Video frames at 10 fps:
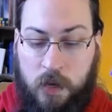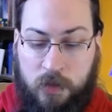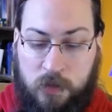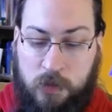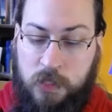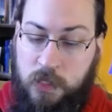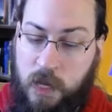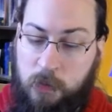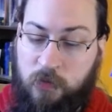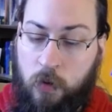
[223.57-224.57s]
This was the day
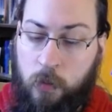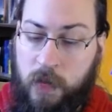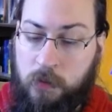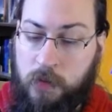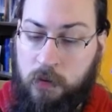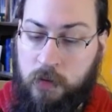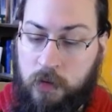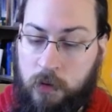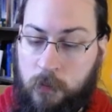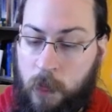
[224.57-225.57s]
before we came down here.